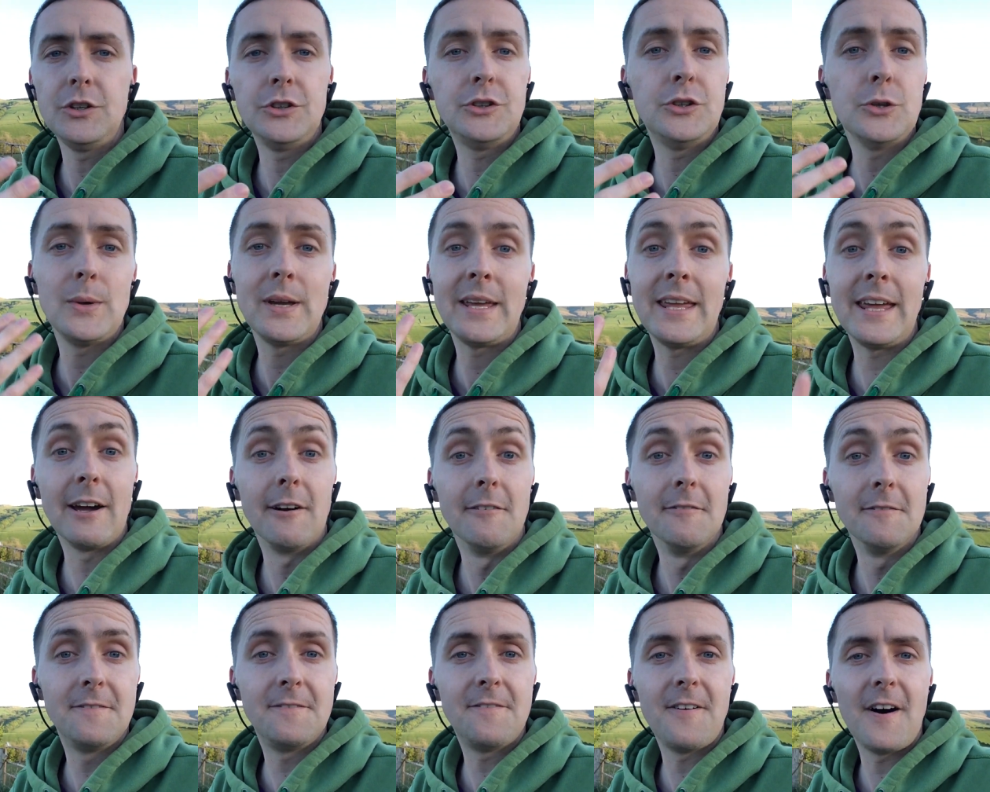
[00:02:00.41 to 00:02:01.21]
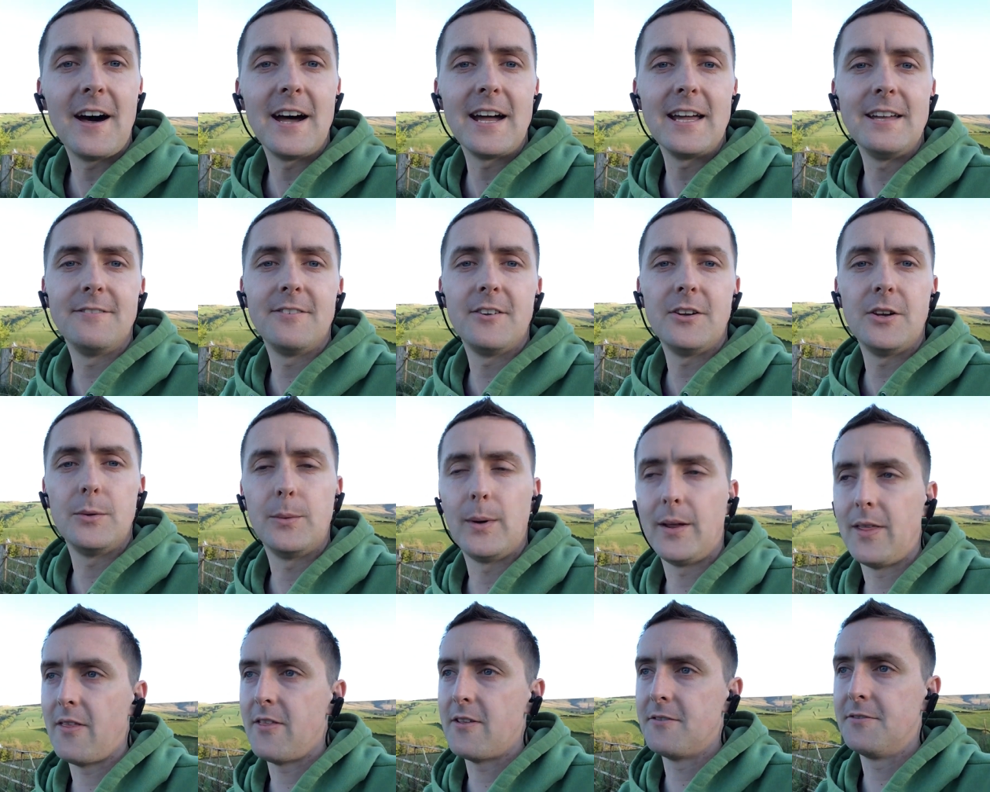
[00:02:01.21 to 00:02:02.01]
do a gig on Fiverr,
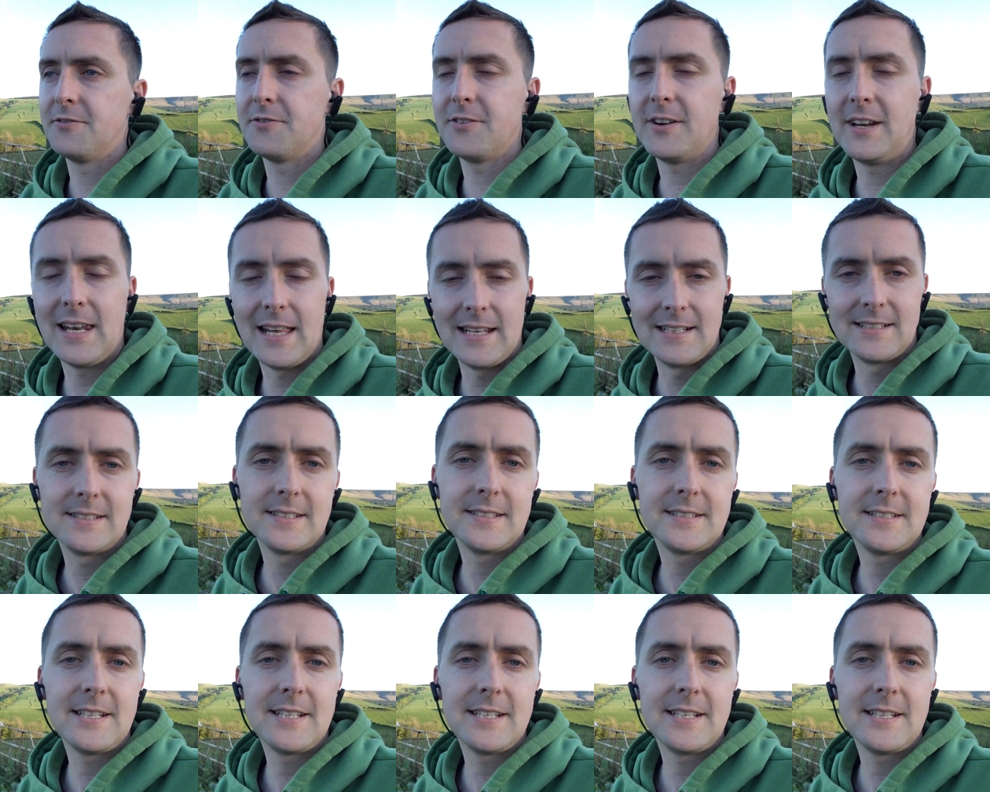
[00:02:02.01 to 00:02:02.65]
whether they're freelance